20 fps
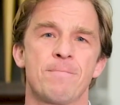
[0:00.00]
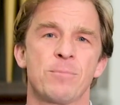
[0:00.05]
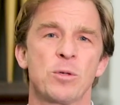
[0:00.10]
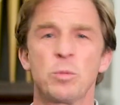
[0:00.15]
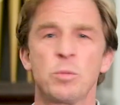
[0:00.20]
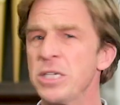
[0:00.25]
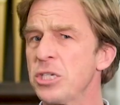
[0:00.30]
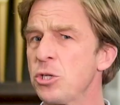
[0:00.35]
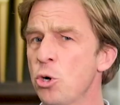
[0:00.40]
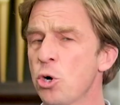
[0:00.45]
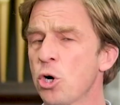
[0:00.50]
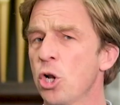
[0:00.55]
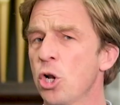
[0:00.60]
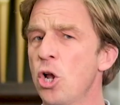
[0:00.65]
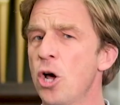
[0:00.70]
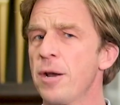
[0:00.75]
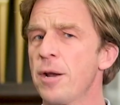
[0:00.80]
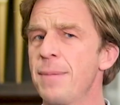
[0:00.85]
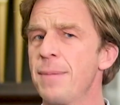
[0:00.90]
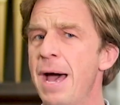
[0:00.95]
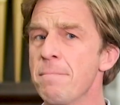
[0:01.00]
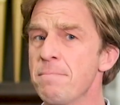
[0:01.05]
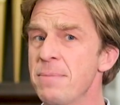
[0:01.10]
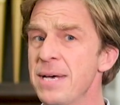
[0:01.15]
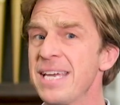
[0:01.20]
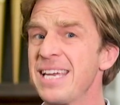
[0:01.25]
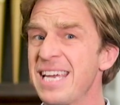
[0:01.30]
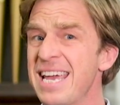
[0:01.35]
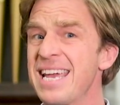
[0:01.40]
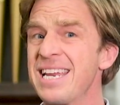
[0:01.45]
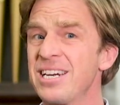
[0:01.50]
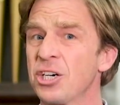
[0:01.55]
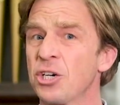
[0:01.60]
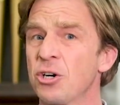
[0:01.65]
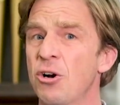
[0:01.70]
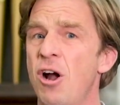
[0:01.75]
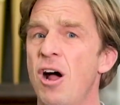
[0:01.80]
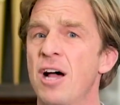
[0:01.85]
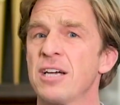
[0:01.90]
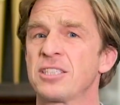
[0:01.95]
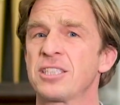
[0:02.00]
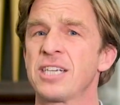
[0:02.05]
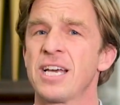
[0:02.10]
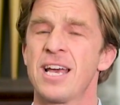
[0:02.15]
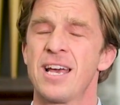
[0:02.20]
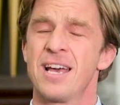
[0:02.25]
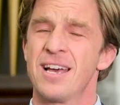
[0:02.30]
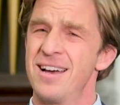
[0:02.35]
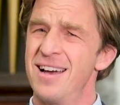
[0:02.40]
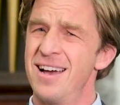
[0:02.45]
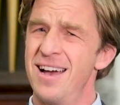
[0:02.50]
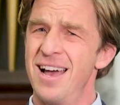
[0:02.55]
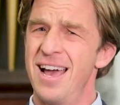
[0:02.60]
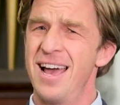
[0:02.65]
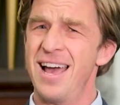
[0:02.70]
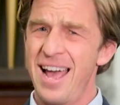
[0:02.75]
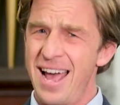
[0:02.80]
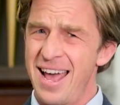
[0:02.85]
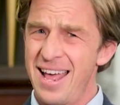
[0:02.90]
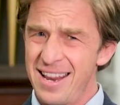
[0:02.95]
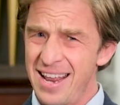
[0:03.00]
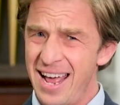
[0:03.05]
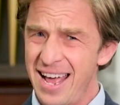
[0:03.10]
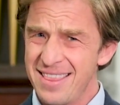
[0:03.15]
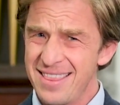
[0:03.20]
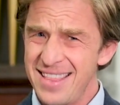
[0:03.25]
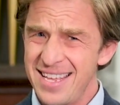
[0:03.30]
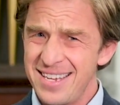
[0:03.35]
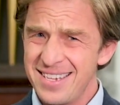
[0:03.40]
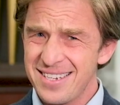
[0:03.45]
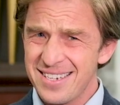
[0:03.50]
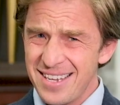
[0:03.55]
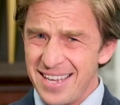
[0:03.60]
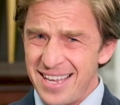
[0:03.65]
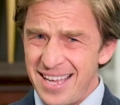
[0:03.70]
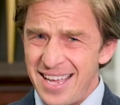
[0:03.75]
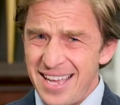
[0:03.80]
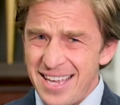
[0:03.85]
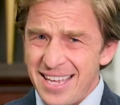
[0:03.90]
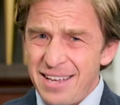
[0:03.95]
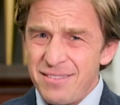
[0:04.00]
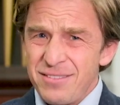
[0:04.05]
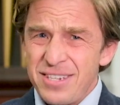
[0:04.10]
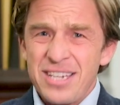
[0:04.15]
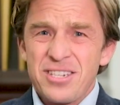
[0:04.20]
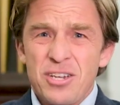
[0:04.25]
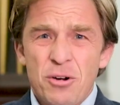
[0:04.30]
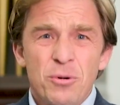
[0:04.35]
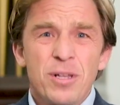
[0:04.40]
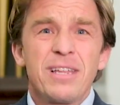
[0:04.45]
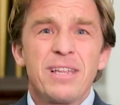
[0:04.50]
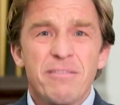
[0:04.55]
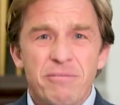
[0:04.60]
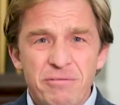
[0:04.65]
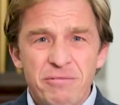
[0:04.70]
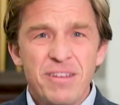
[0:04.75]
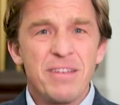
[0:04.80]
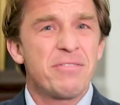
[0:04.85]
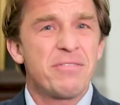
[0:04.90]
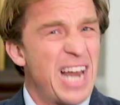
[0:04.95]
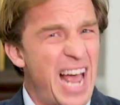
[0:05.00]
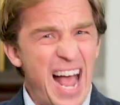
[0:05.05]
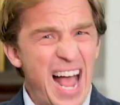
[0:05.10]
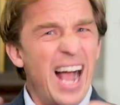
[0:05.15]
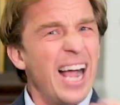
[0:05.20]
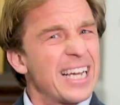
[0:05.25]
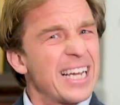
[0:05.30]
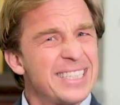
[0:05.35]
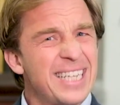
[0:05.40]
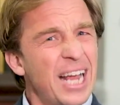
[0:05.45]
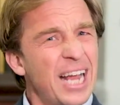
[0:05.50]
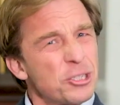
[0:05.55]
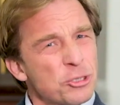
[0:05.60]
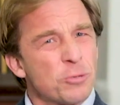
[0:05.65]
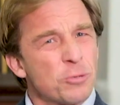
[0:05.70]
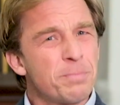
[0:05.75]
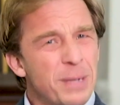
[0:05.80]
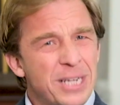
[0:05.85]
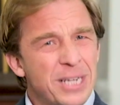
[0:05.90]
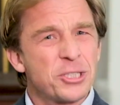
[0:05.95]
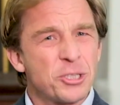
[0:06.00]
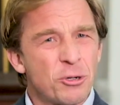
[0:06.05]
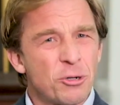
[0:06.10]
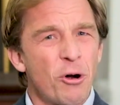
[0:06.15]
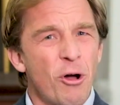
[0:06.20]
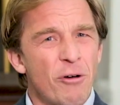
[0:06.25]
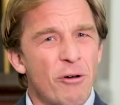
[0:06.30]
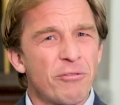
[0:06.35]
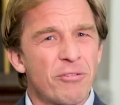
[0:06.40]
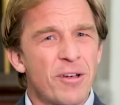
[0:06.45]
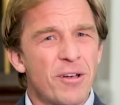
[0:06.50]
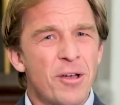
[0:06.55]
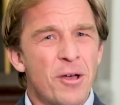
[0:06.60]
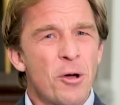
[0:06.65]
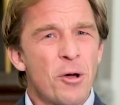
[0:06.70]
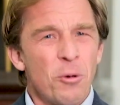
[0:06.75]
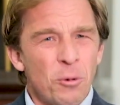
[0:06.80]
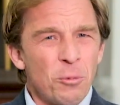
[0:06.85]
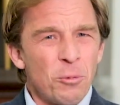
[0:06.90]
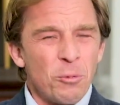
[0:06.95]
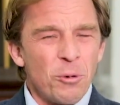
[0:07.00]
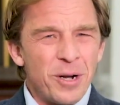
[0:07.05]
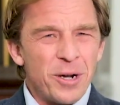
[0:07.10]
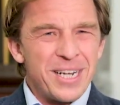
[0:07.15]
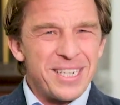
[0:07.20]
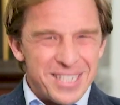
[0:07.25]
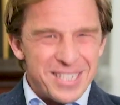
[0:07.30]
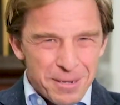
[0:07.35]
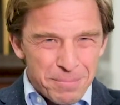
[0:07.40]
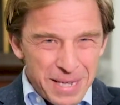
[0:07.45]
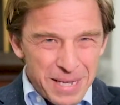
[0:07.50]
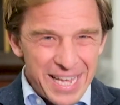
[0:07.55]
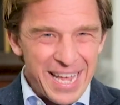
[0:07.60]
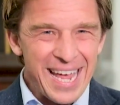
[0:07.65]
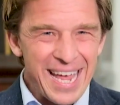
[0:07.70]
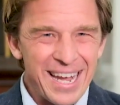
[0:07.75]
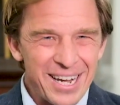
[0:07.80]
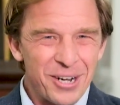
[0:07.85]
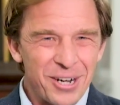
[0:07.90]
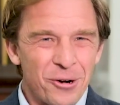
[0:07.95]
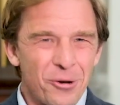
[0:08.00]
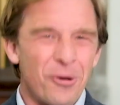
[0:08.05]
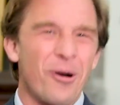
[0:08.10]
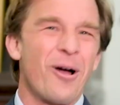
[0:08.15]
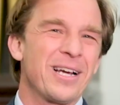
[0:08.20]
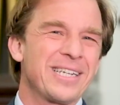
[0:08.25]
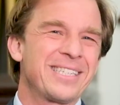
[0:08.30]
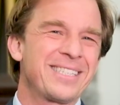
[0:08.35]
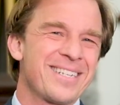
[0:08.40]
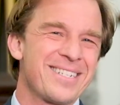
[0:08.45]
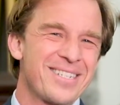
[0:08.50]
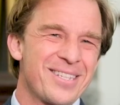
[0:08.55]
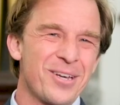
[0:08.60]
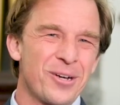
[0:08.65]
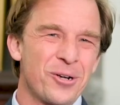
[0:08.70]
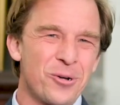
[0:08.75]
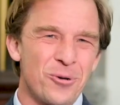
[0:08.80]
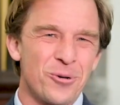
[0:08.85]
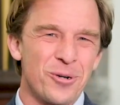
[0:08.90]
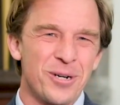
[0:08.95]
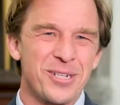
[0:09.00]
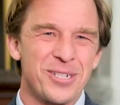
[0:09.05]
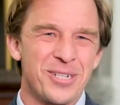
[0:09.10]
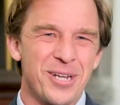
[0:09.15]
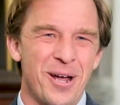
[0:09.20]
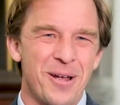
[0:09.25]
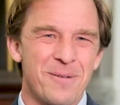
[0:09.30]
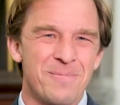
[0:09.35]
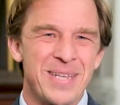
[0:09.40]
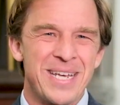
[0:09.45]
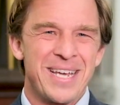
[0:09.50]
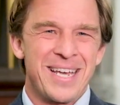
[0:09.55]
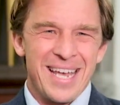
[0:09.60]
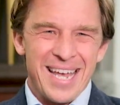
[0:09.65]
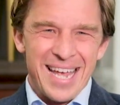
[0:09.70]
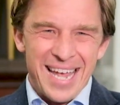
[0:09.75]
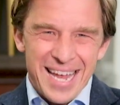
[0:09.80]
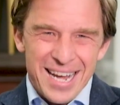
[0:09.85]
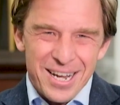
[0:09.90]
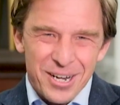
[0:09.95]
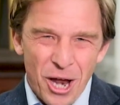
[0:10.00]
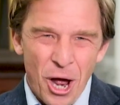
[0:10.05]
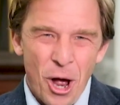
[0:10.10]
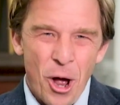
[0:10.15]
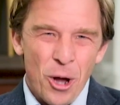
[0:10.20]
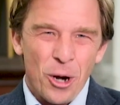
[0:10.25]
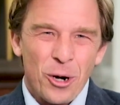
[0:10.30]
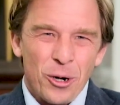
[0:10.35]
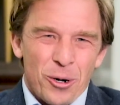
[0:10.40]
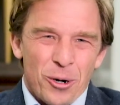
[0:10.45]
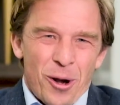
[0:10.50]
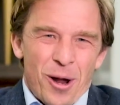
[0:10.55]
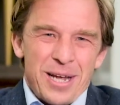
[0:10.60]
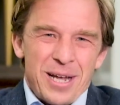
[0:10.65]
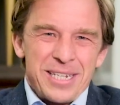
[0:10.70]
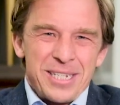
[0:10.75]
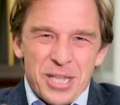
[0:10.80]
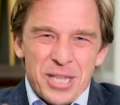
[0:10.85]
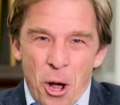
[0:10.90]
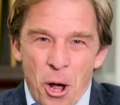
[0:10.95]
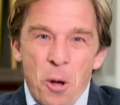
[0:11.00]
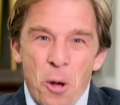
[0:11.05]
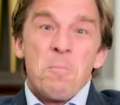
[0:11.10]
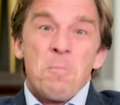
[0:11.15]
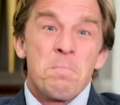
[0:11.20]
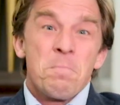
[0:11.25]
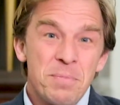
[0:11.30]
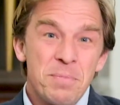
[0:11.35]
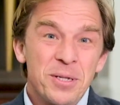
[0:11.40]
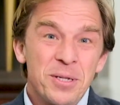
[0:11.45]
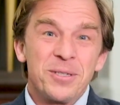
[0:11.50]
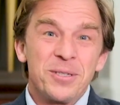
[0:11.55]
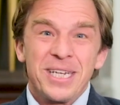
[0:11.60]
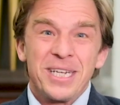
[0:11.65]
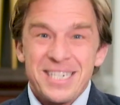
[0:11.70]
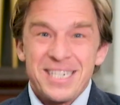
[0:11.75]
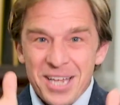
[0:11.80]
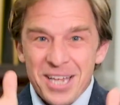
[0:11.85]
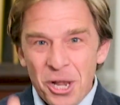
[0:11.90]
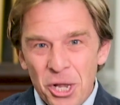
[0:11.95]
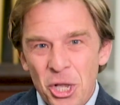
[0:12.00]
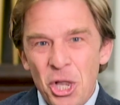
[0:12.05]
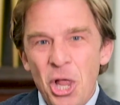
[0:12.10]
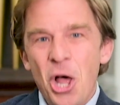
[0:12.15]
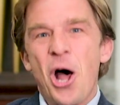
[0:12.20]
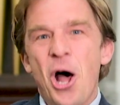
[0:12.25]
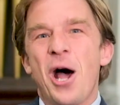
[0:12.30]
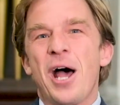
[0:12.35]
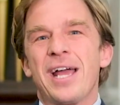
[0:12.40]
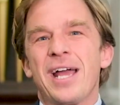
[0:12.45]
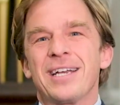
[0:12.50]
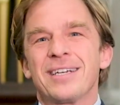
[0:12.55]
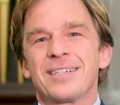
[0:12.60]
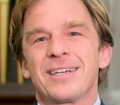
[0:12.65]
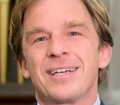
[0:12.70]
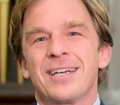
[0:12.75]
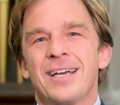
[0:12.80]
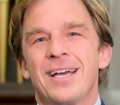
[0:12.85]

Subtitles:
We talk a lot about being in Christ. And this here gives us a really vivid architectural picture of what it is to be in Christ as the cornerstone. In Christ, the whole building is aligned.